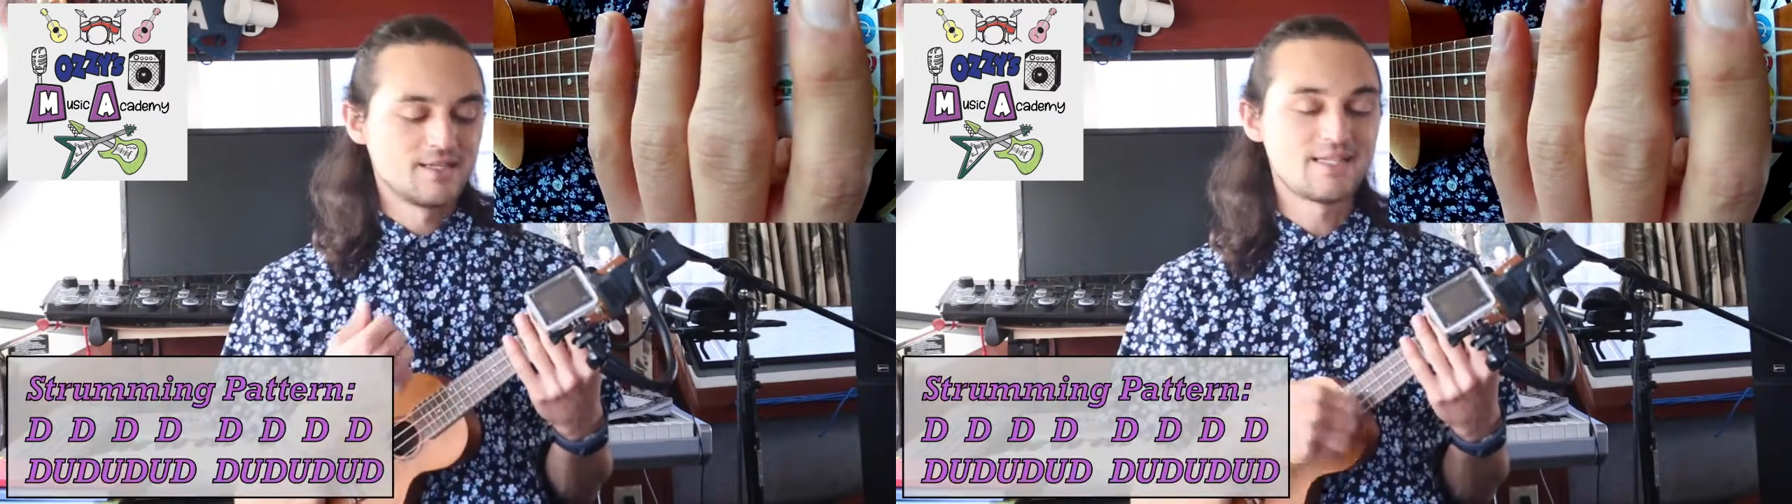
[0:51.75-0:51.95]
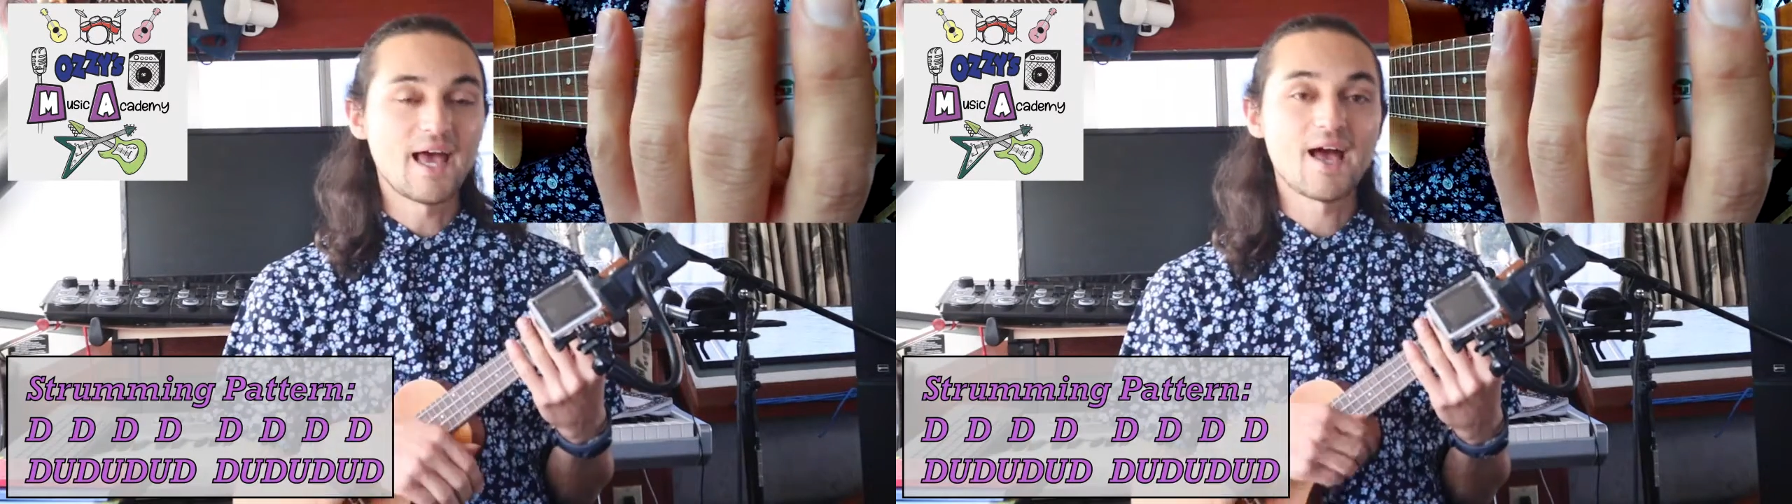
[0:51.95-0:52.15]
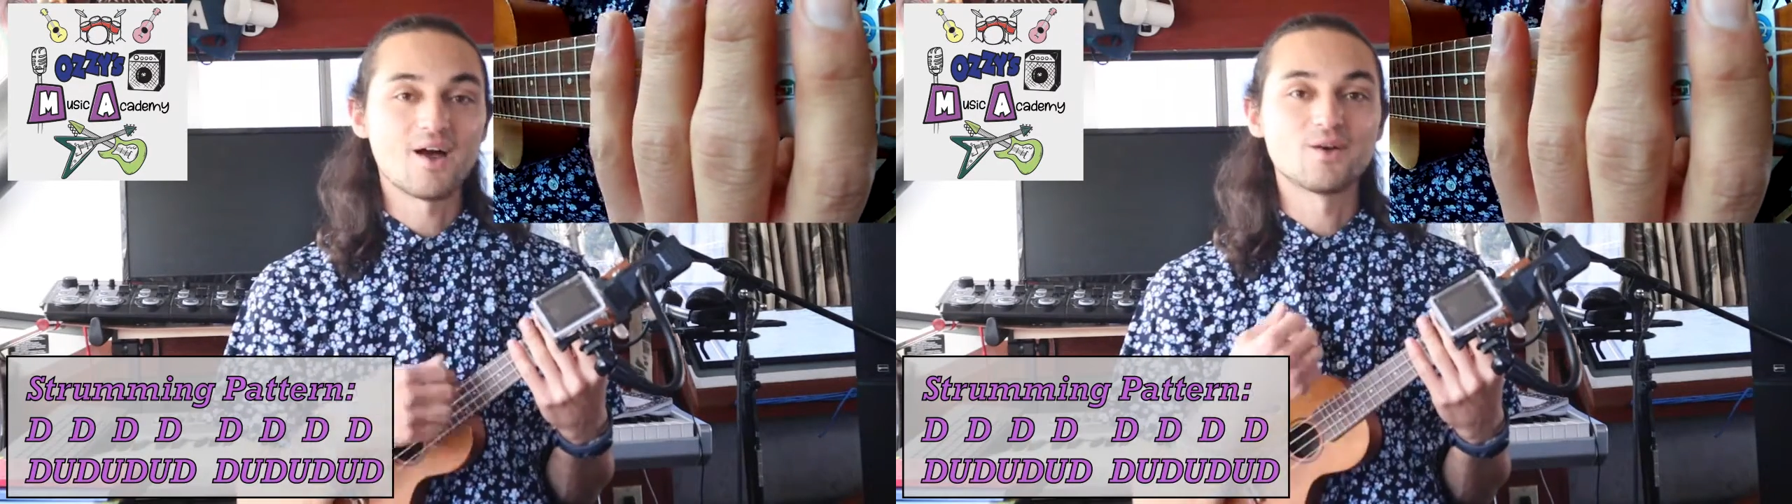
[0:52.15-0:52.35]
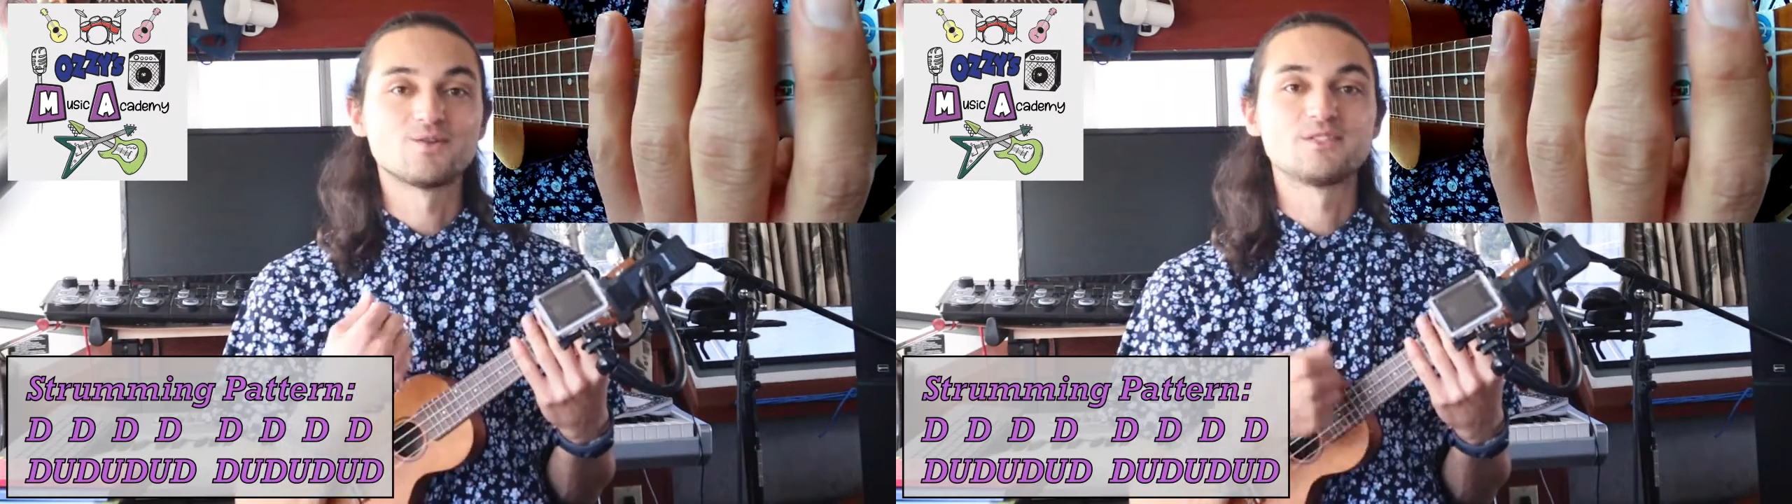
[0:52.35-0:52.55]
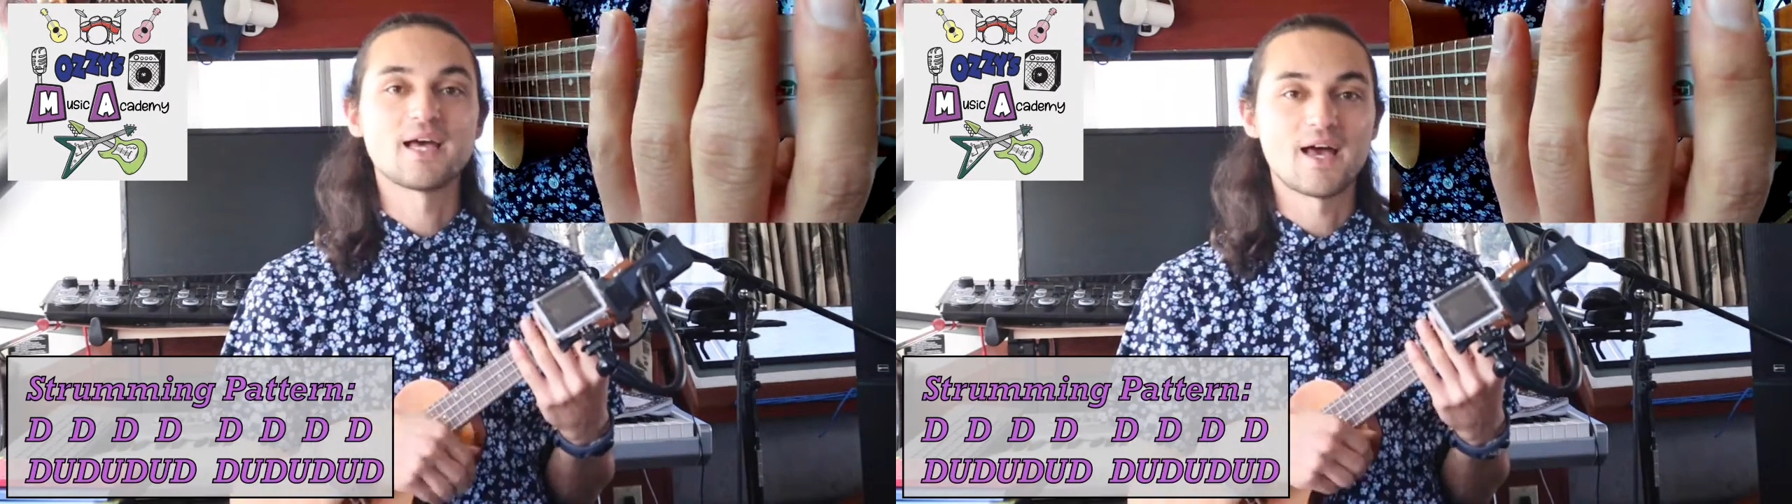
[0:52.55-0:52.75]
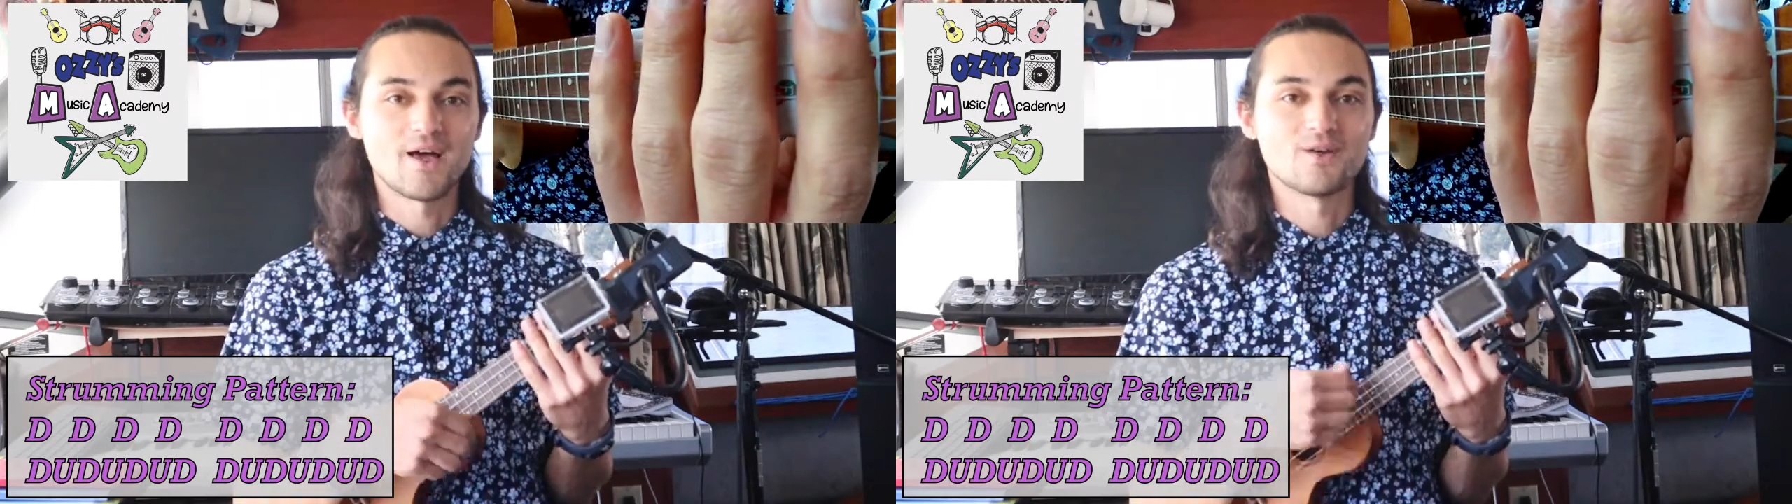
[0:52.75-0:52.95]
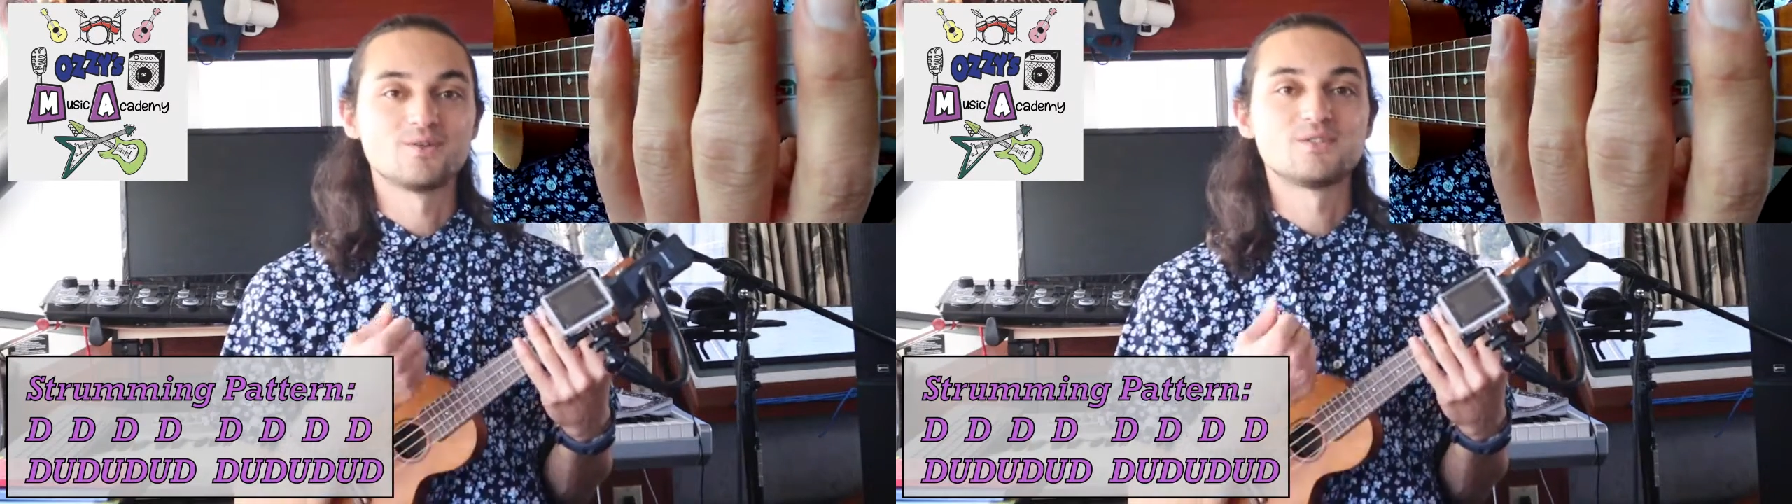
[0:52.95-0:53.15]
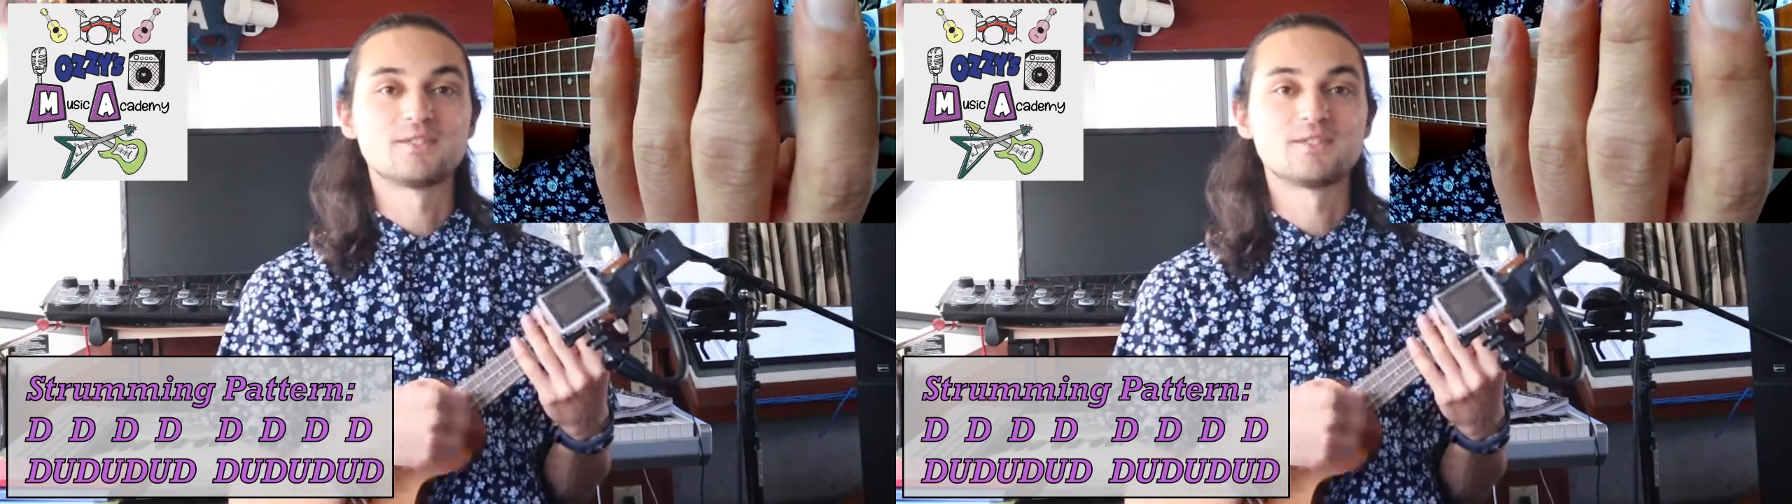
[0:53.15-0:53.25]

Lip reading: Down, down,